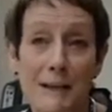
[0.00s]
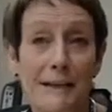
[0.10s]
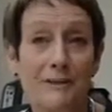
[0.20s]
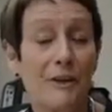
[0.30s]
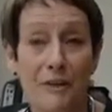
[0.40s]
I
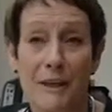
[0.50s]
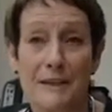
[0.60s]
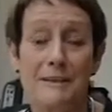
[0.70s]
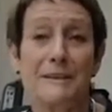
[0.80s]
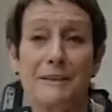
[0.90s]
had nothing,
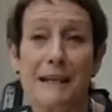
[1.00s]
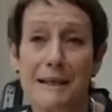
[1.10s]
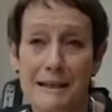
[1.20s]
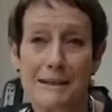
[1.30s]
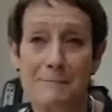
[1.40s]
and suddenly
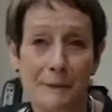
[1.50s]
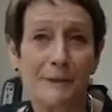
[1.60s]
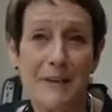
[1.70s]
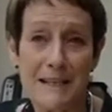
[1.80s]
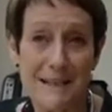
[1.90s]
I had to
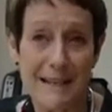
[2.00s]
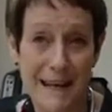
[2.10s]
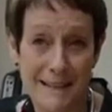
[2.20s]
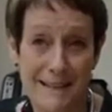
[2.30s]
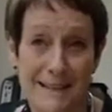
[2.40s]
build these
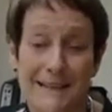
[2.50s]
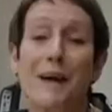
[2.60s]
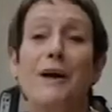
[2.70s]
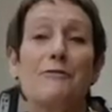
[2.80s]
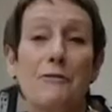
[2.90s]
sets
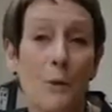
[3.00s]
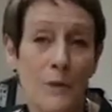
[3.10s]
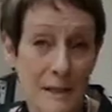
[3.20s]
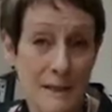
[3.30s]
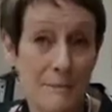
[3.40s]
for
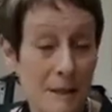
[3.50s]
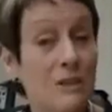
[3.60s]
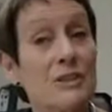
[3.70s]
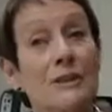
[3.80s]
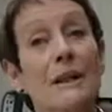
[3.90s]
this
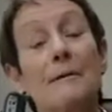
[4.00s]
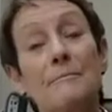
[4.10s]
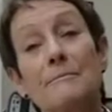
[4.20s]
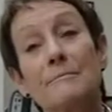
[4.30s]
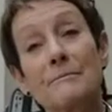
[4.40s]
commercial.
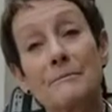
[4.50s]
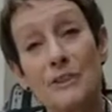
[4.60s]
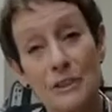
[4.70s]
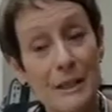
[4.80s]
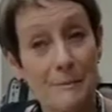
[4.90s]
And
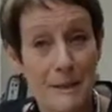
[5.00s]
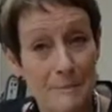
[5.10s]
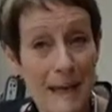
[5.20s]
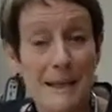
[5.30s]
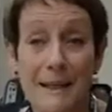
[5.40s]
Julian was
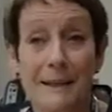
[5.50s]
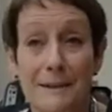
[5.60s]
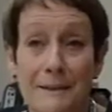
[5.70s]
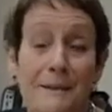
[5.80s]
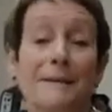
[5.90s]
making
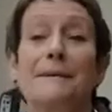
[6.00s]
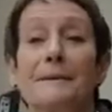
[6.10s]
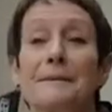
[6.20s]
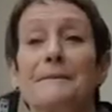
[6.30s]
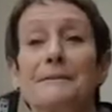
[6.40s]
a
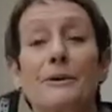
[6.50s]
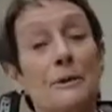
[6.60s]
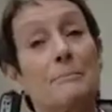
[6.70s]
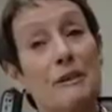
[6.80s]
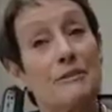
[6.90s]

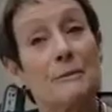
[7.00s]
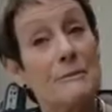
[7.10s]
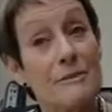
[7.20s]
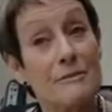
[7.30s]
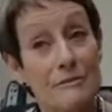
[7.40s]
documentary and
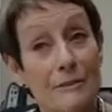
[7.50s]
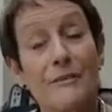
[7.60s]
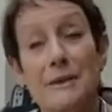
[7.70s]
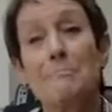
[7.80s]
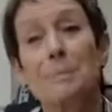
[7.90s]
was
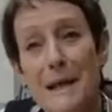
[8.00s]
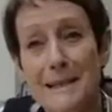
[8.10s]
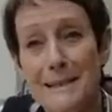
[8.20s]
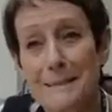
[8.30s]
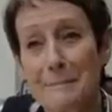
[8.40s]
rather
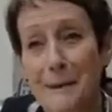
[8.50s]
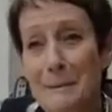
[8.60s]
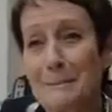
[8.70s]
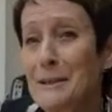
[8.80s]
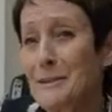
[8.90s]
impressed at my
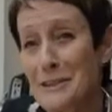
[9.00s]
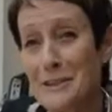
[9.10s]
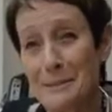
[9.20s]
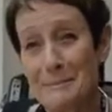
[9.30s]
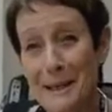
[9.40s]
ability
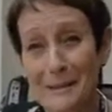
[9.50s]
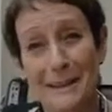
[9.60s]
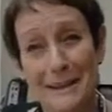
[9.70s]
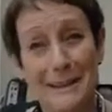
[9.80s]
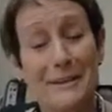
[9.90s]
to make
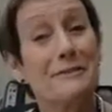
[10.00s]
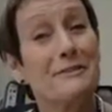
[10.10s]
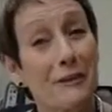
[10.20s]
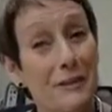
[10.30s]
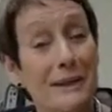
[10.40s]
things out of
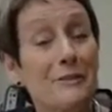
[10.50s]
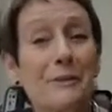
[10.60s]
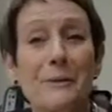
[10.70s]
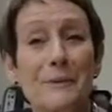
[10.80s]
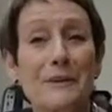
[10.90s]
nothing, and
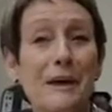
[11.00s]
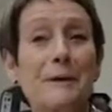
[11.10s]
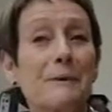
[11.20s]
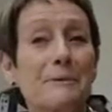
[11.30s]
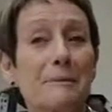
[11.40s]
thought that I
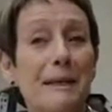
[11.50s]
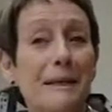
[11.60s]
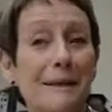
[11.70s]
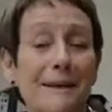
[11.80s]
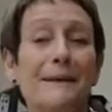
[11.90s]
would
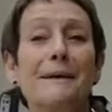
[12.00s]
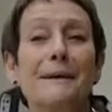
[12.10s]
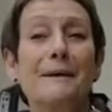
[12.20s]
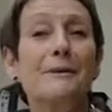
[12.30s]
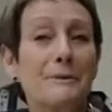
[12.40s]
be
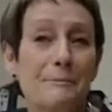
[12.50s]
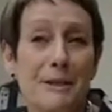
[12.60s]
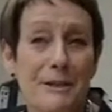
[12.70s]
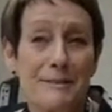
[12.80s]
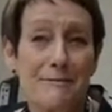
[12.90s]
a good
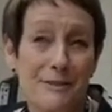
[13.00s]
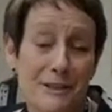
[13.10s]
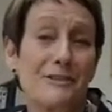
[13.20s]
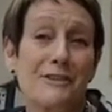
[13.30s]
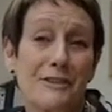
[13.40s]
person for
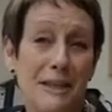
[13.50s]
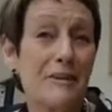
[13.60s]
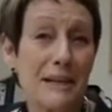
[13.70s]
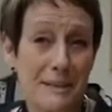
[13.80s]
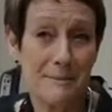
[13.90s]

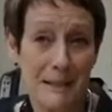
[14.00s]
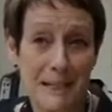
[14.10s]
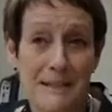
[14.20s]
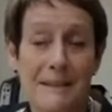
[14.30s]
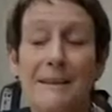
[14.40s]
Terry
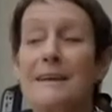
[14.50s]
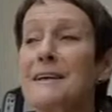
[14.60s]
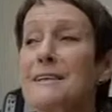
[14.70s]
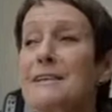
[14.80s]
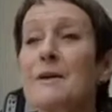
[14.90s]
meet.
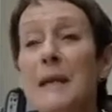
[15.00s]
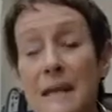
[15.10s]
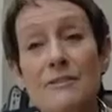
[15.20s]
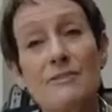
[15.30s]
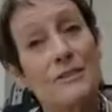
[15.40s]
So
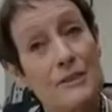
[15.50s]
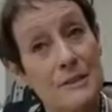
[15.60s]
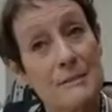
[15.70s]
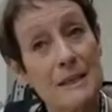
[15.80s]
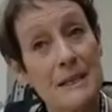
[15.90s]
he
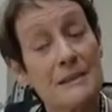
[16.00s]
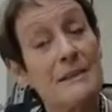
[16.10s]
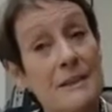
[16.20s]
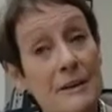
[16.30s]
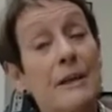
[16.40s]
introduced me
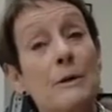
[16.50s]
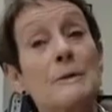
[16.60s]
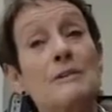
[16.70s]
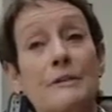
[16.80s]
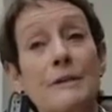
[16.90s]
to Terry, who
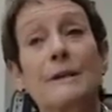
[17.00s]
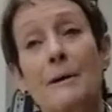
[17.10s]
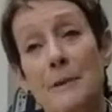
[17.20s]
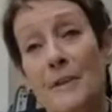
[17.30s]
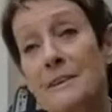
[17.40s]
was crewing
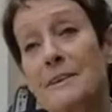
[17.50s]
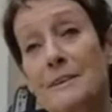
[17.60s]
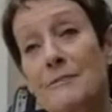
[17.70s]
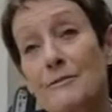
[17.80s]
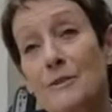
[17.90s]
up at that
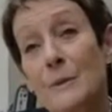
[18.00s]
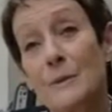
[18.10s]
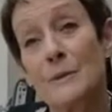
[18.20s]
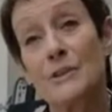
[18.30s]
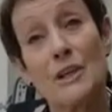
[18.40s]
time
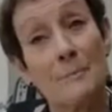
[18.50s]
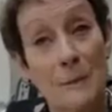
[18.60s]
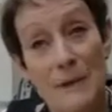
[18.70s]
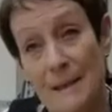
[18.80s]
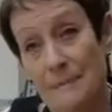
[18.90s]
for
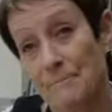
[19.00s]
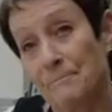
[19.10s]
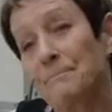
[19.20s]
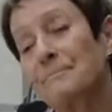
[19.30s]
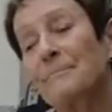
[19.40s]
Jabberwocky.
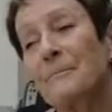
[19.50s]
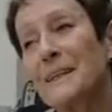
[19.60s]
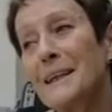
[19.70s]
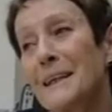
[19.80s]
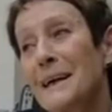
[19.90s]

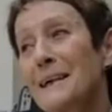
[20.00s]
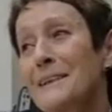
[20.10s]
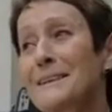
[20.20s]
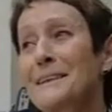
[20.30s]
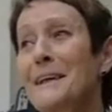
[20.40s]

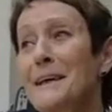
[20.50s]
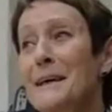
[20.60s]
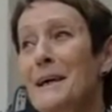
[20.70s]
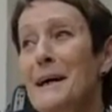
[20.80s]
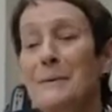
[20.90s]
And
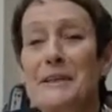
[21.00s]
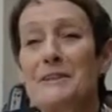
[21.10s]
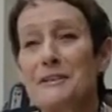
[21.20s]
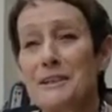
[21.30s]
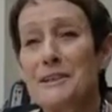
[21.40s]
I went
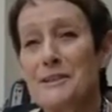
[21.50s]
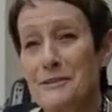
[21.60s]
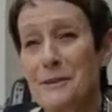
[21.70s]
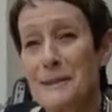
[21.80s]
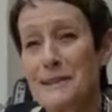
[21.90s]
to have an
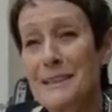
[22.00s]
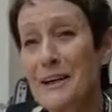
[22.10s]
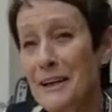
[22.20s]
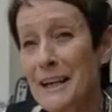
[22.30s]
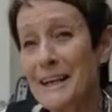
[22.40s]
interview with
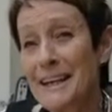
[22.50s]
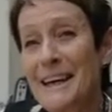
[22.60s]
Terry.